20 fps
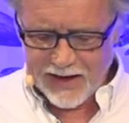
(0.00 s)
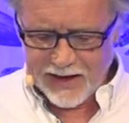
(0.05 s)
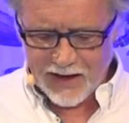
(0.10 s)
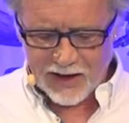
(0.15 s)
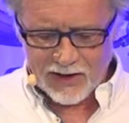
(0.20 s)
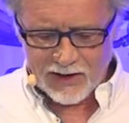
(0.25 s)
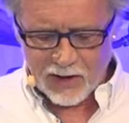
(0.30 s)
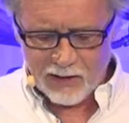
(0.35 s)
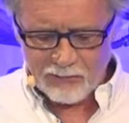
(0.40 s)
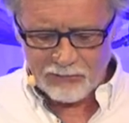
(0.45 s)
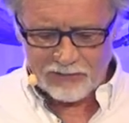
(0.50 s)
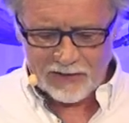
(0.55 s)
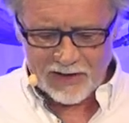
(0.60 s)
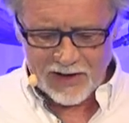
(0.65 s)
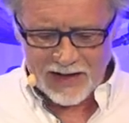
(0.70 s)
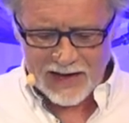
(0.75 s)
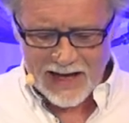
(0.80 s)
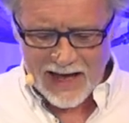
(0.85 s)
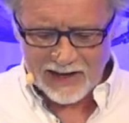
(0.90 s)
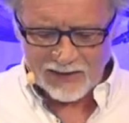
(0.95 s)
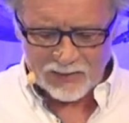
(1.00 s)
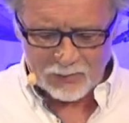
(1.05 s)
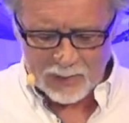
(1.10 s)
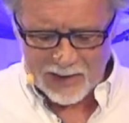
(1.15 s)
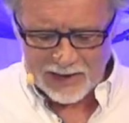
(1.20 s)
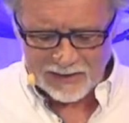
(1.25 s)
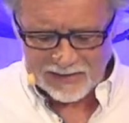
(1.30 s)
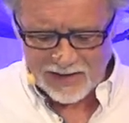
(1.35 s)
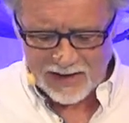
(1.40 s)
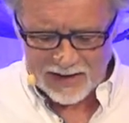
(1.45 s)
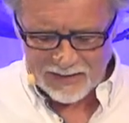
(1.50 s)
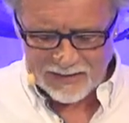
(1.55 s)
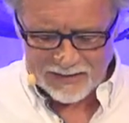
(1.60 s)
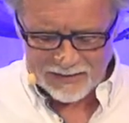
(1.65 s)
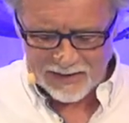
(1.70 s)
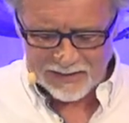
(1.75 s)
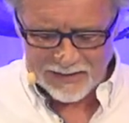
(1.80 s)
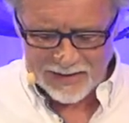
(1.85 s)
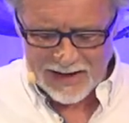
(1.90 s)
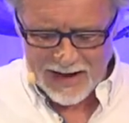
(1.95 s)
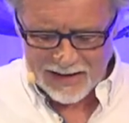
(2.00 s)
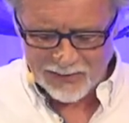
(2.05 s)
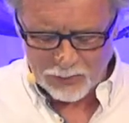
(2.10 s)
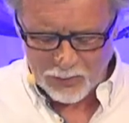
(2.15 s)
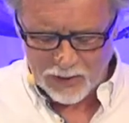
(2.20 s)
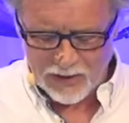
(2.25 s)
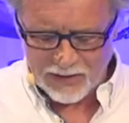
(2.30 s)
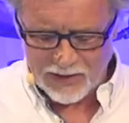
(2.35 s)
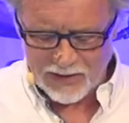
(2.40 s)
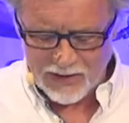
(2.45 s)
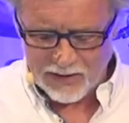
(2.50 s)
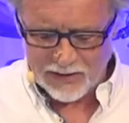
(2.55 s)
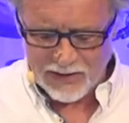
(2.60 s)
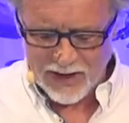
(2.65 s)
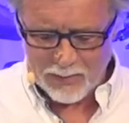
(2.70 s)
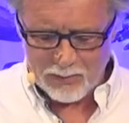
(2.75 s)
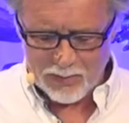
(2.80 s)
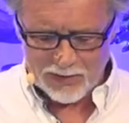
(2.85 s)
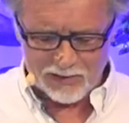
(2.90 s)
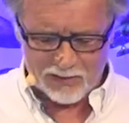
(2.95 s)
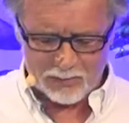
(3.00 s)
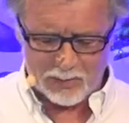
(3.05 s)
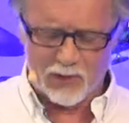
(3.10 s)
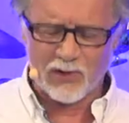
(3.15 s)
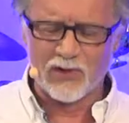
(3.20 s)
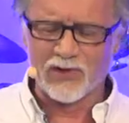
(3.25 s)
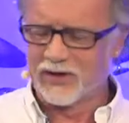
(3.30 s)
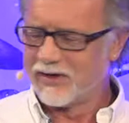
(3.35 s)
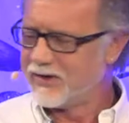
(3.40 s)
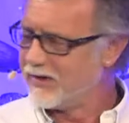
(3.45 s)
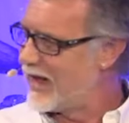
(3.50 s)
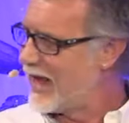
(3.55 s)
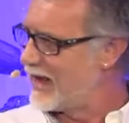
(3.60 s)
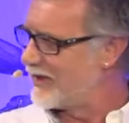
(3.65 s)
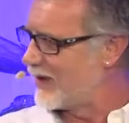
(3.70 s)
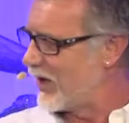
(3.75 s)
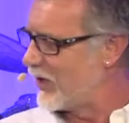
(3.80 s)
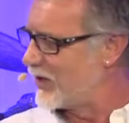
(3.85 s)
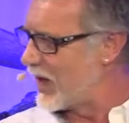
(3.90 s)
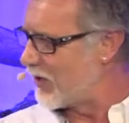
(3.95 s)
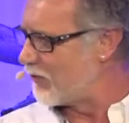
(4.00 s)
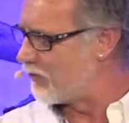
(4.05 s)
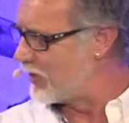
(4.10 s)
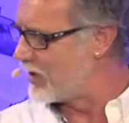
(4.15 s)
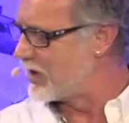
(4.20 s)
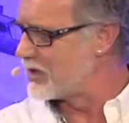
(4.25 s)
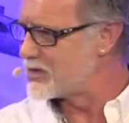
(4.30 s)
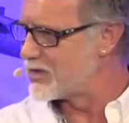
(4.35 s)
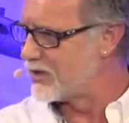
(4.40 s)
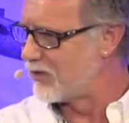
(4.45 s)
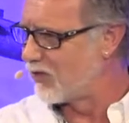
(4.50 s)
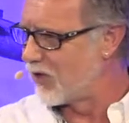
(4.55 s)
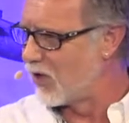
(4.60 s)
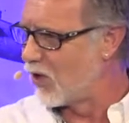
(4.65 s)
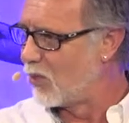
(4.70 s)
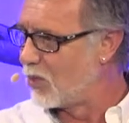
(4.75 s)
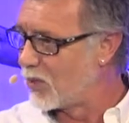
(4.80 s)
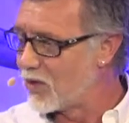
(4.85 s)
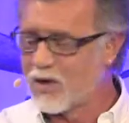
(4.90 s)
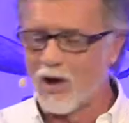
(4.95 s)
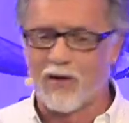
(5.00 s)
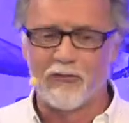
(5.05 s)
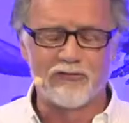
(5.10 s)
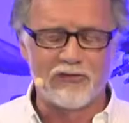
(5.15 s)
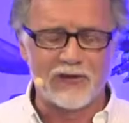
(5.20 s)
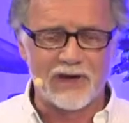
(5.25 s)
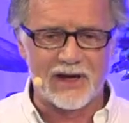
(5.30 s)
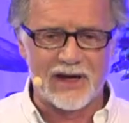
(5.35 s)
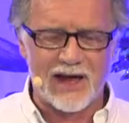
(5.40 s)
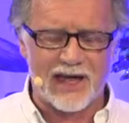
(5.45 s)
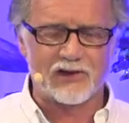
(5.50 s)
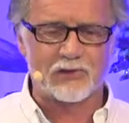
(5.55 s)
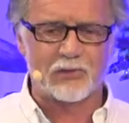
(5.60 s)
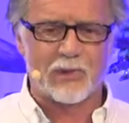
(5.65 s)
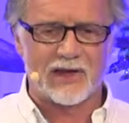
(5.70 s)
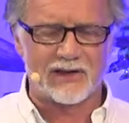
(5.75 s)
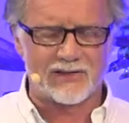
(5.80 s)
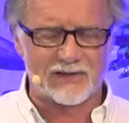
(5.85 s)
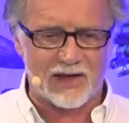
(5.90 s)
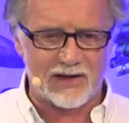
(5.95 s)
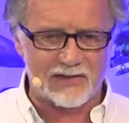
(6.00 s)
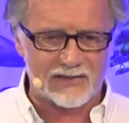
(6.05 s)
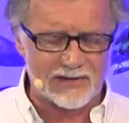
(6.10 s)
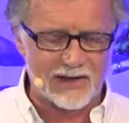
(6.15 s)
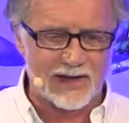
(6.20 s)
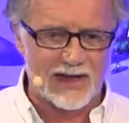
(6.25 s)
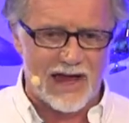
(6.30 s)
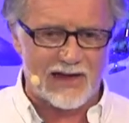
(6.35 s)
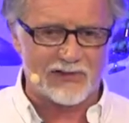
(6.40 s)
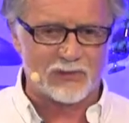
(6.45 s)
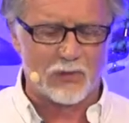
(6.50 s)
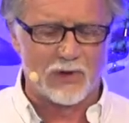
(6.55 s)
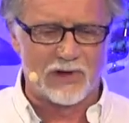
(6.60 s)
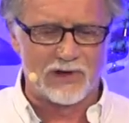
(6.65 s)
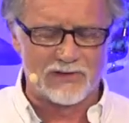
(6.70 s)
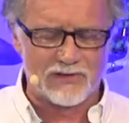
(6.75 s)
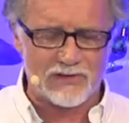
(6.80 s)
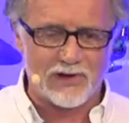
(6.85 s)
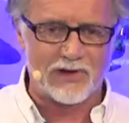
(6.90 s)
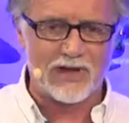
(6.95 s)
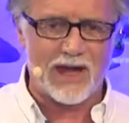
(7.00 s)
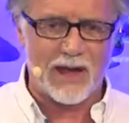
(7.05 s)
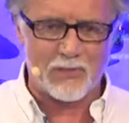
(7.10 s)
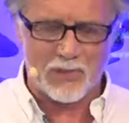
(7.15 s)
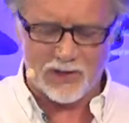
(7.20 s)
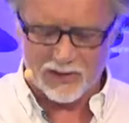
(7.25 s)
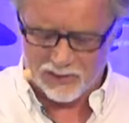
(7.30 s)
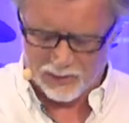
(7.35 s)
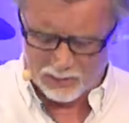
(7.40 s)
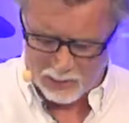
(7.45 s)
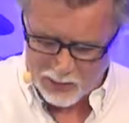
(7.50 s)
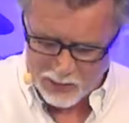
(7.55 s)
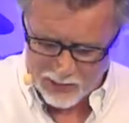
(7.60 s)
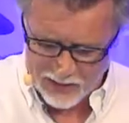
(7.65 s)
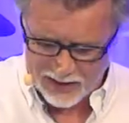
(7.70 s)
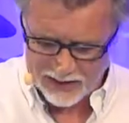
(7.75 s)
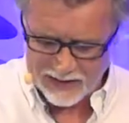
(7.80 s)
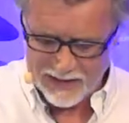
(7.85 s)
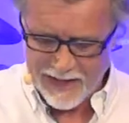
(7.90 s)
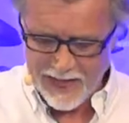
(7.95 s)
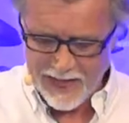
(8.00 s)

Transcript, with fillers: A confident expectation that the last word had not yet been spoken. That's our definition of hope. A confident expectation the last word had not yet been spoken.